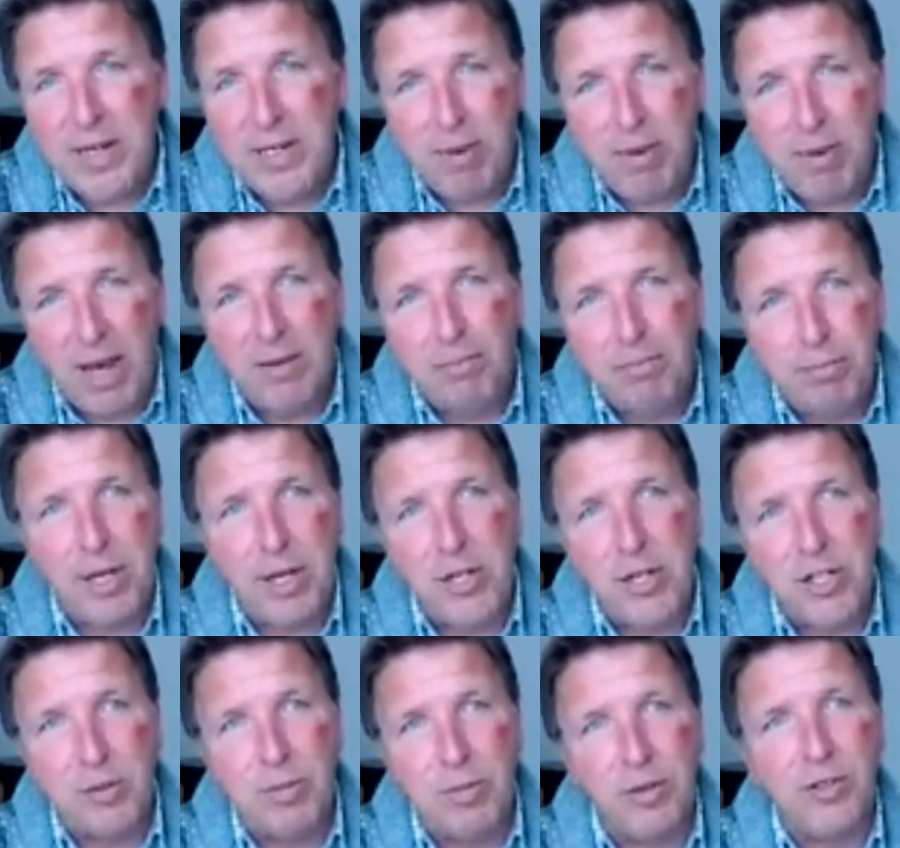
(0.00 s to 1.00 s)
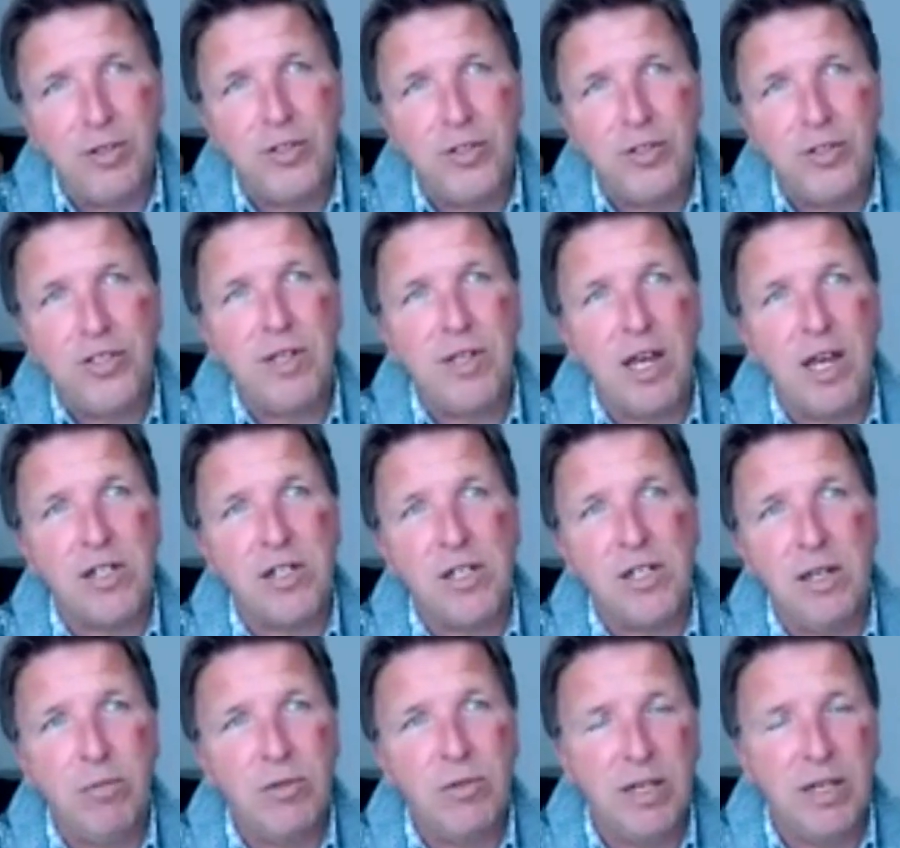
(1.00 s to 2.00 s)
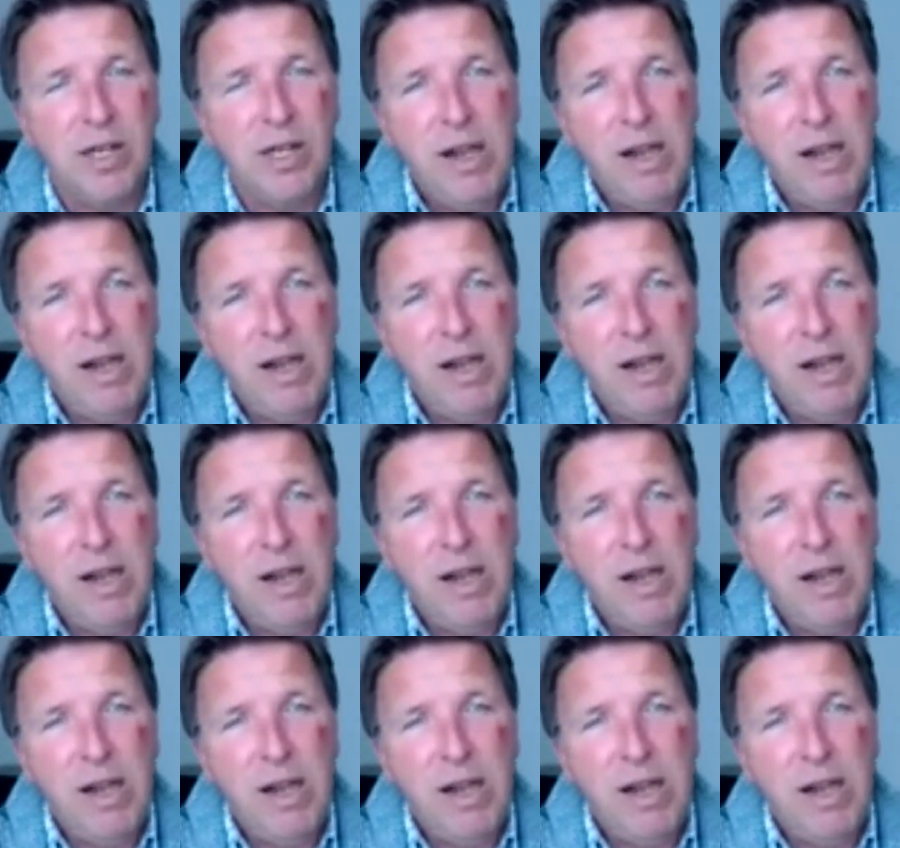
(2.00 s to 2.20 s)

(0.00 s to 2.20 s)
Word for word: bad picture because he was actually he was a